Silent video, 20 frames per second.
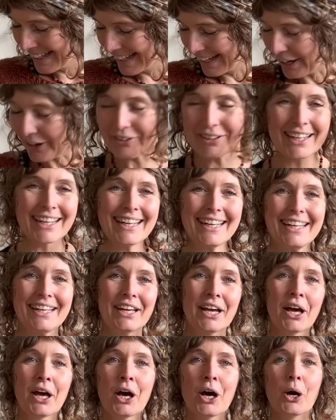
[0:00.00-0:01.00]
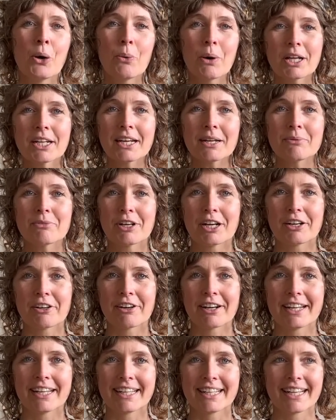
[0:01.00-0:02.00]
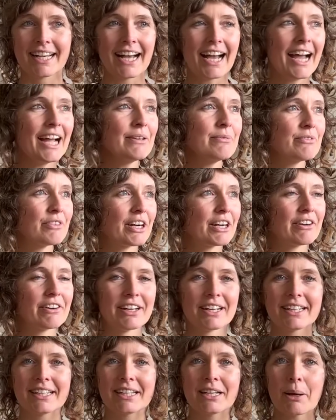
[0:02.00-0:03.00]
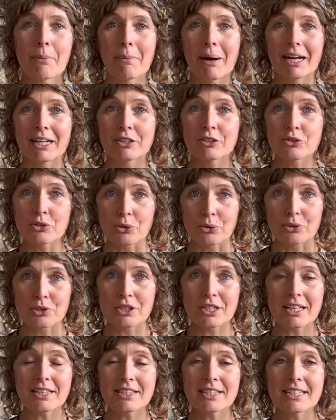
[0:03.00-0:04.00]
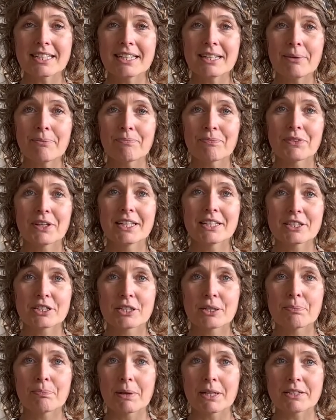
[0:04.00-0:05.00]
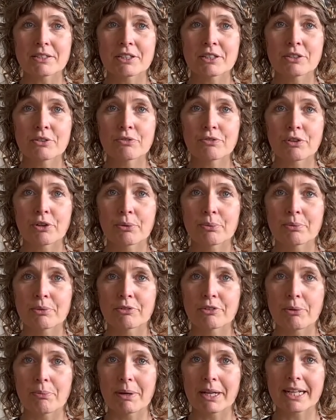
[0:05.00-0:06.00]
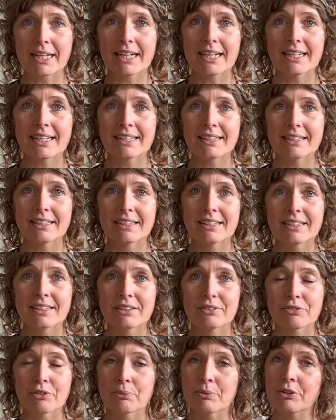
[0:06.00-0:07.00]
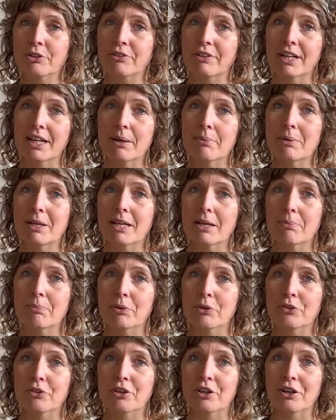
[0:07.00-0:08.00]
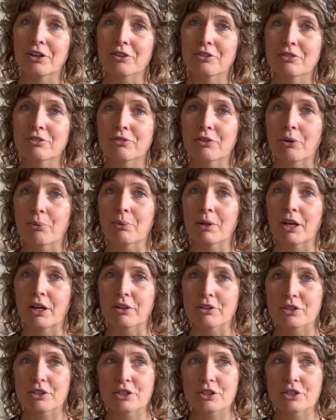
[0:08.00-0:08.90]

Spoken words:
Okay. What I'm wearing my Tolsta tee. It's the pattern from Rebecca from the Crafty podcast from last